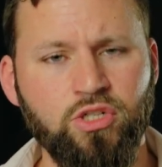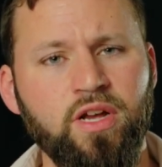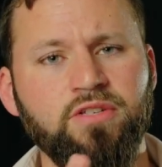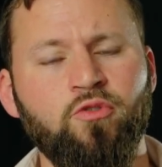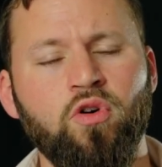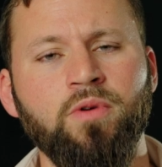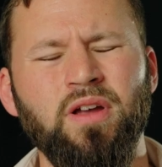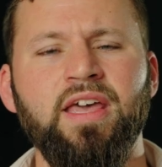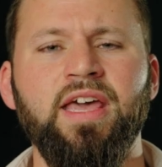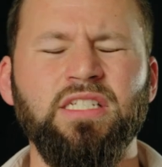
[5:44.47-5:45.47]
A transformer
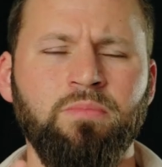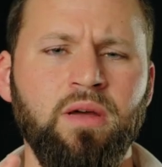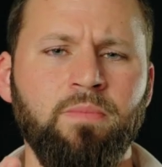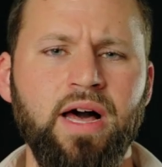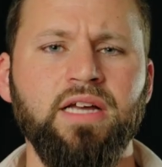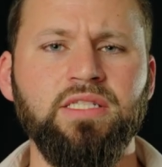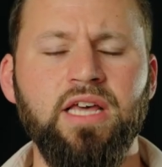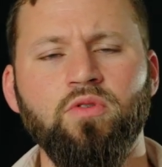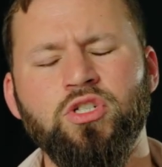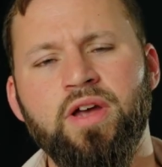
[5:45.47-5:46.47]
is a big box
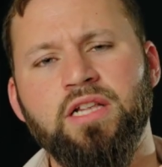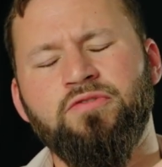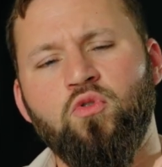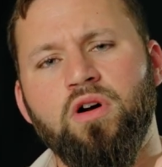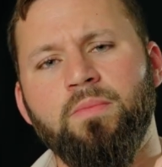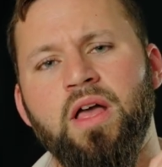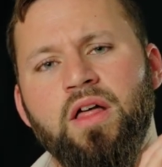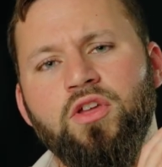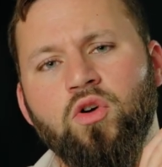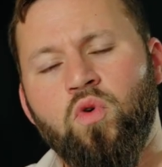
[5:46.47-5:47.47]
that will transform
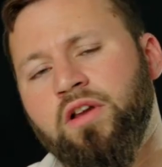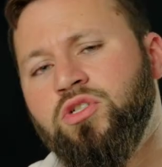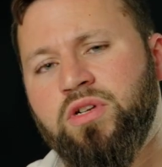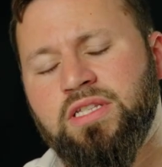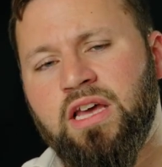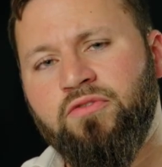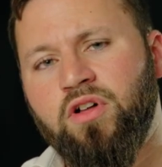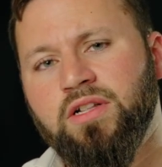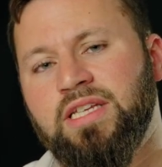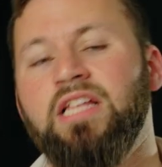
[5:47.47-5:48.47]
your 110
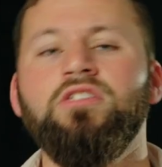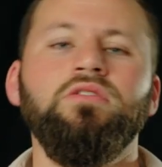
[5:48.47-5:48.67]
volts into